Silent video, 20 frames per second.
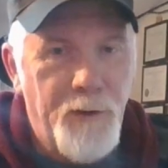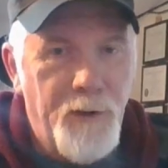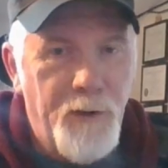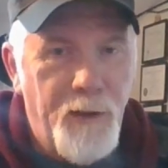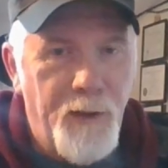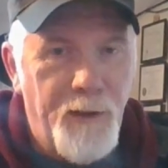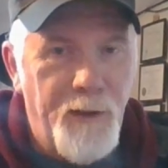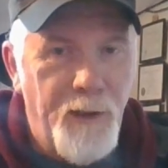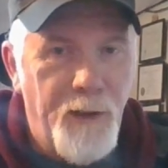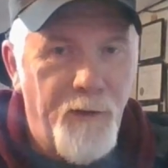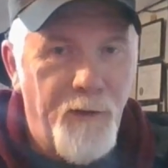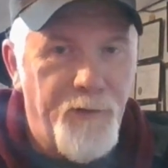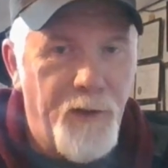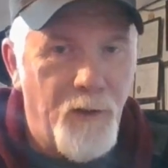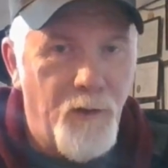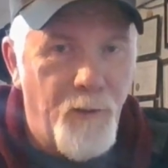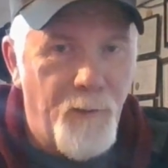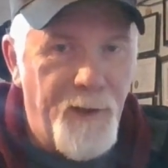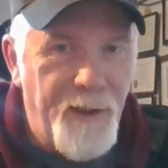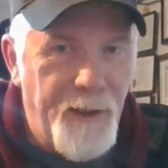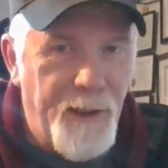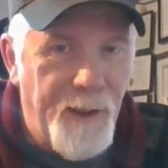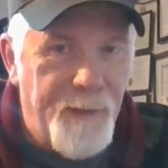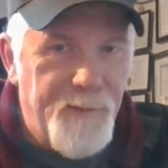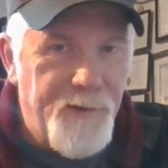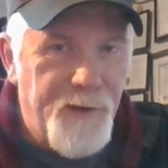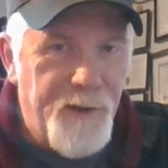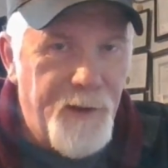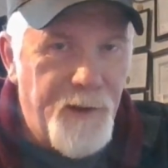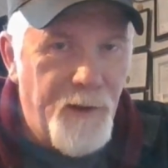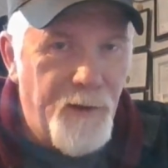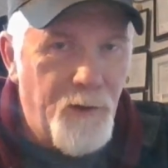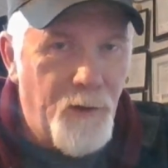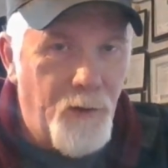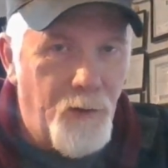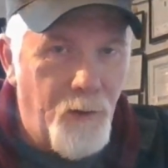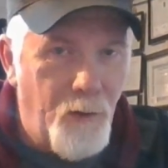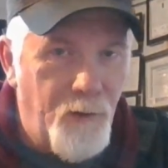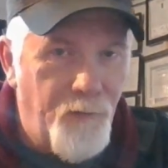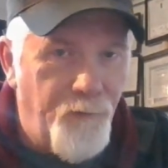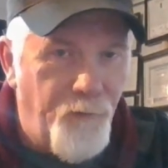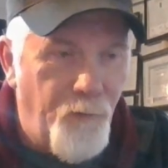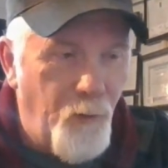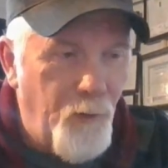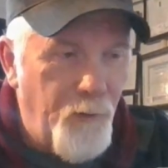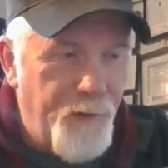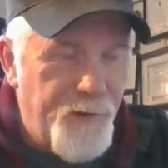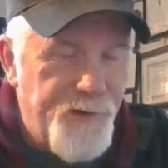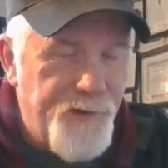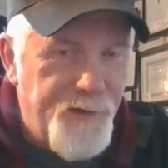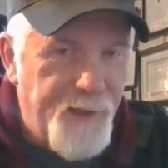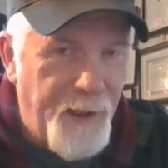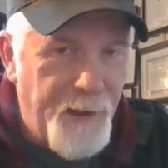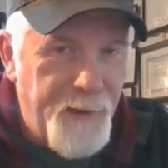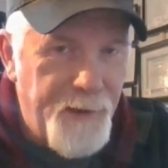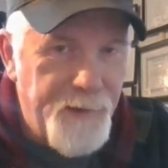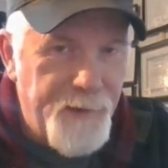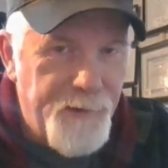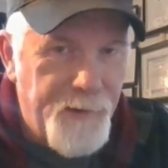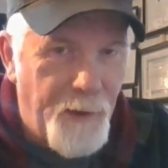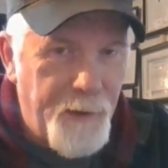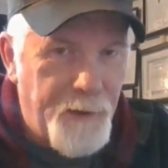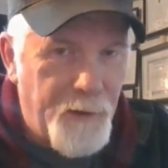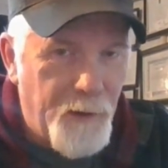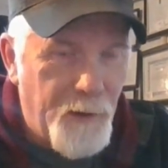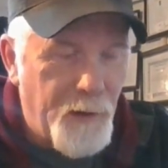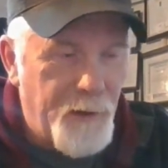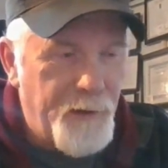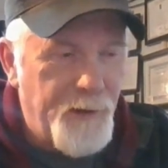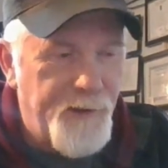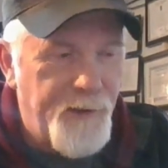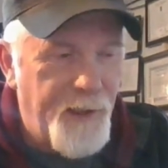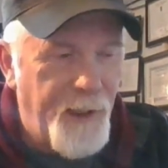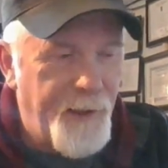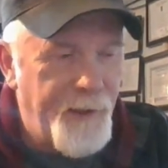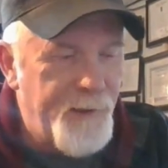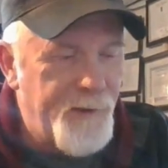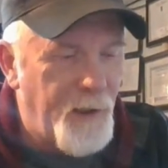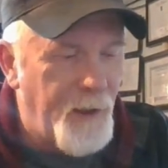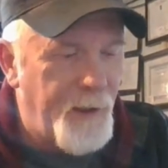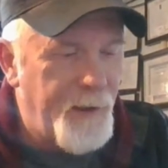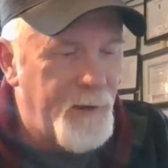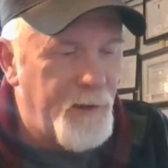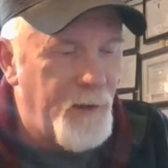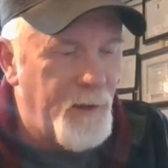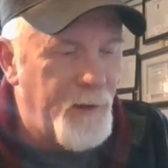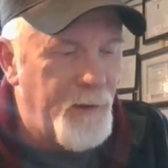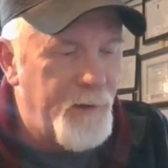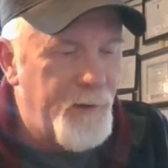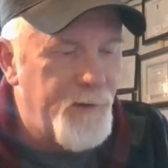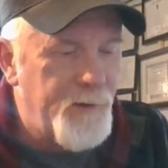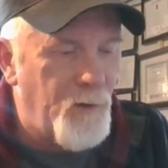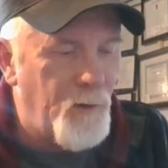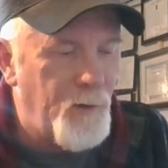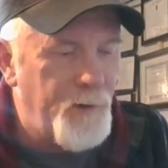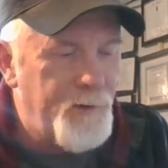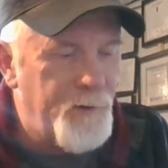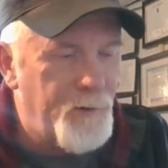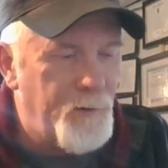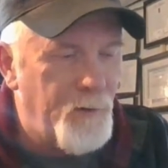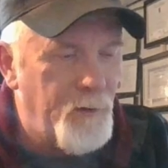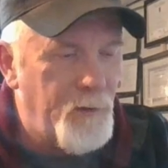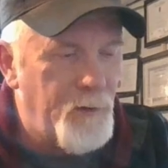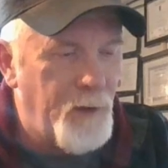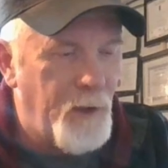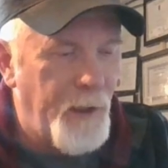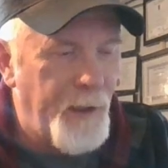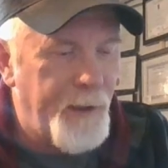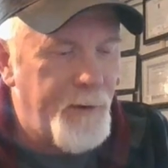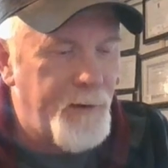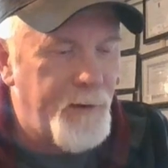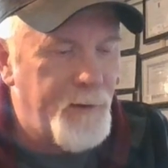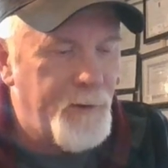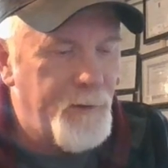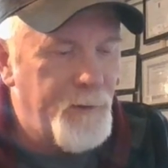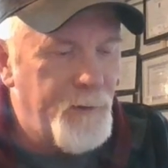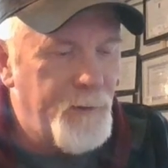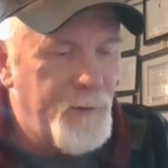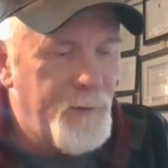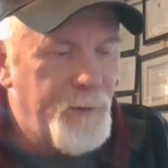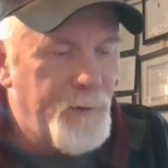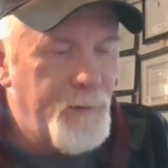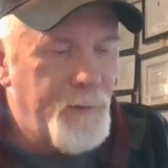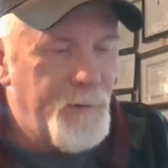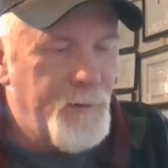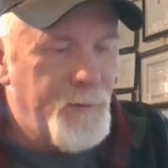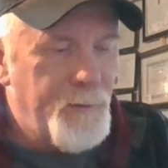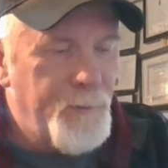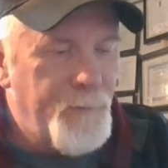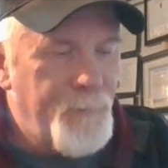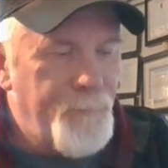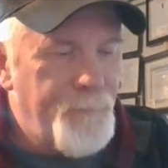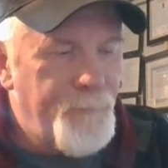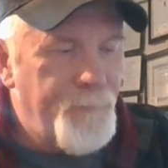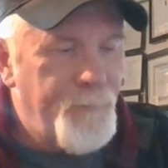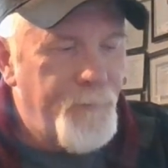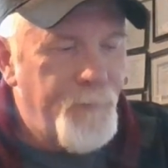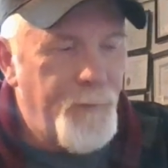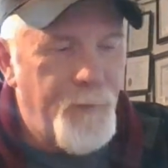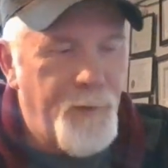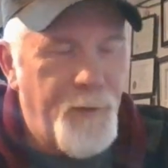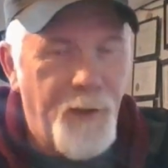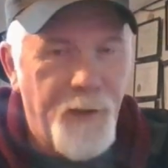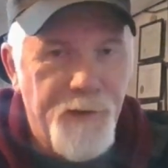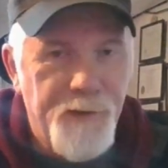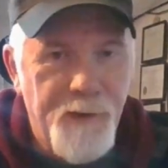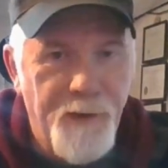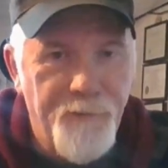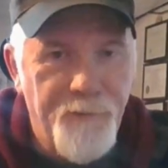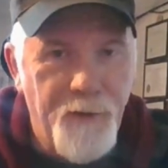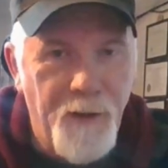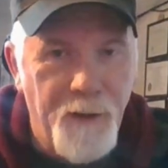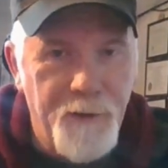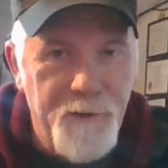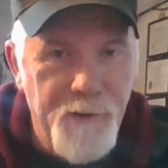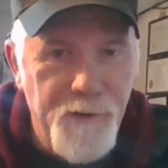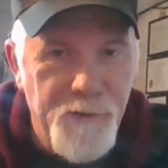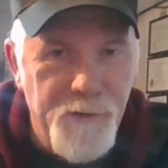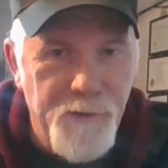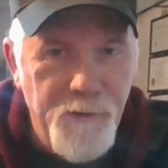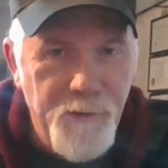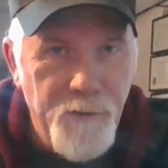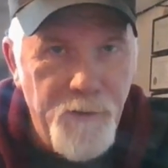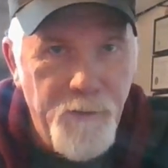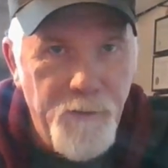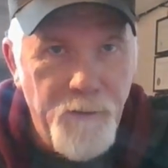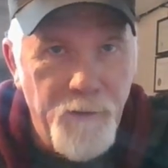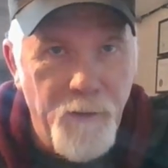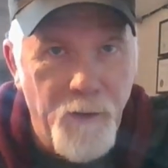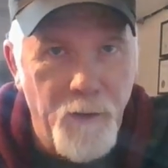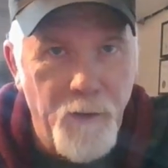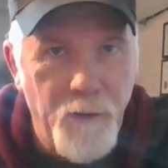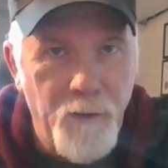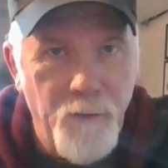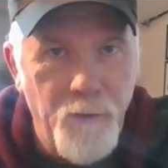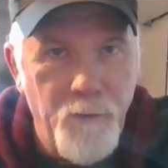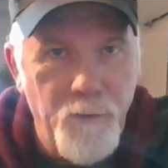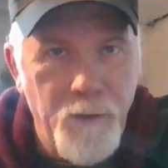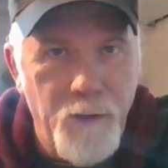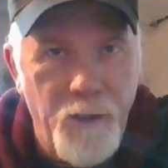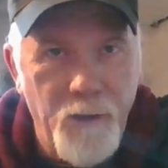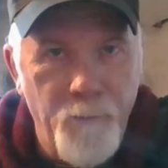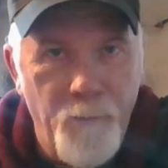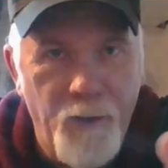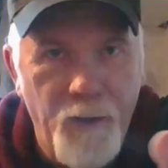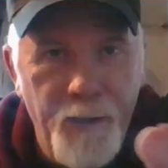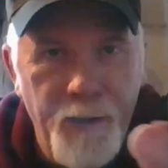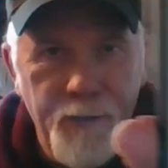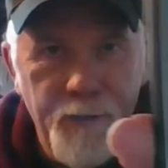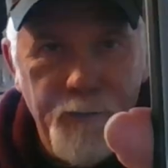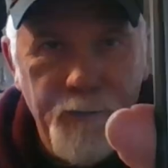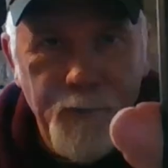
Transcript: and there I've got all my apps in there. Look for the settings icon. The settings icon is going to look like this. I've got this alone on my